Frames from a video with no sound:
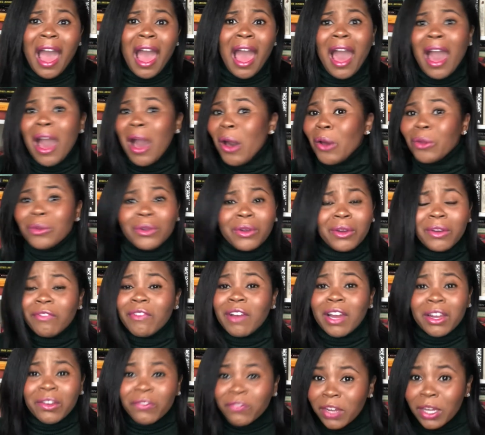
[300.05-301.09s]
I don't know if
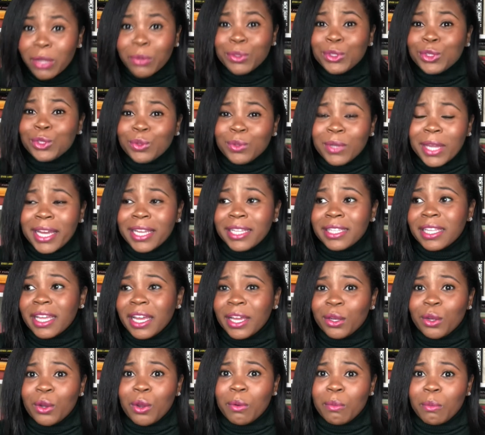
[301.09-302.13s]
I can fuck with you like
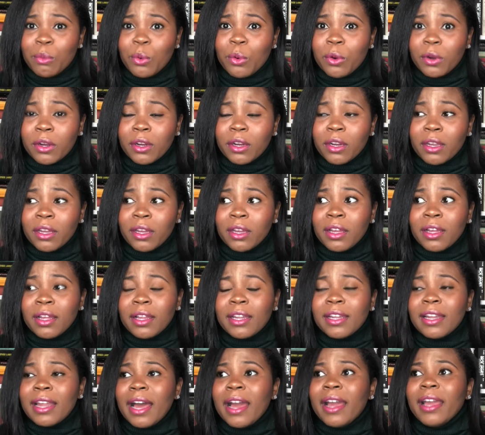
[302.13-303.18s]
that no more.
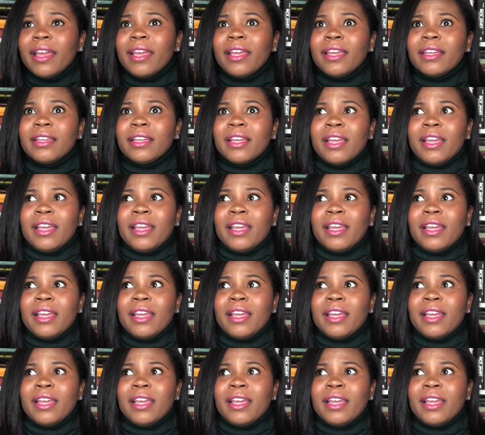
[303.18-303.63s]
Like,